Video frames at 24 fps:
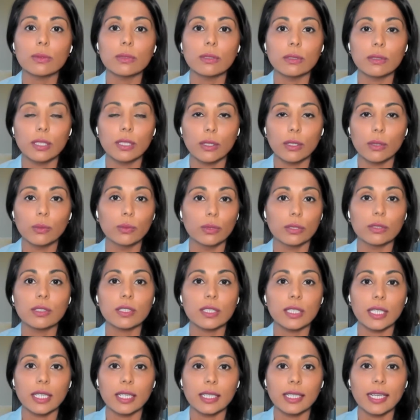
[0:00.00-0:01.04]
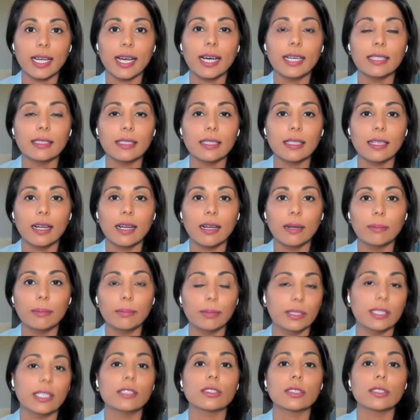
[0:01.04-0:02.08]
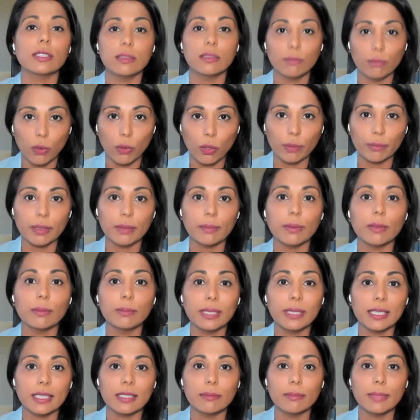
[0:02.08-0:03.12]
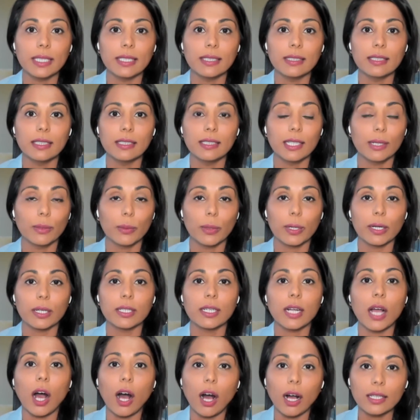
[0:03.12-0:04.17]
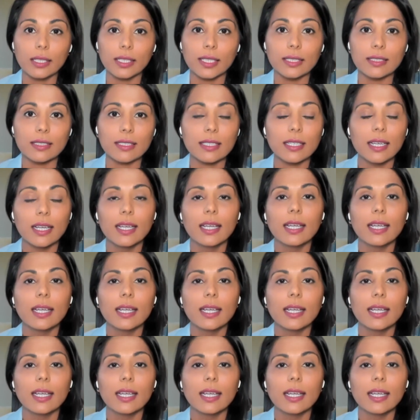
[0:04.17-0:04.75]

We're, you know, we're seeing that uh, potentially more people being admitted than they were in August.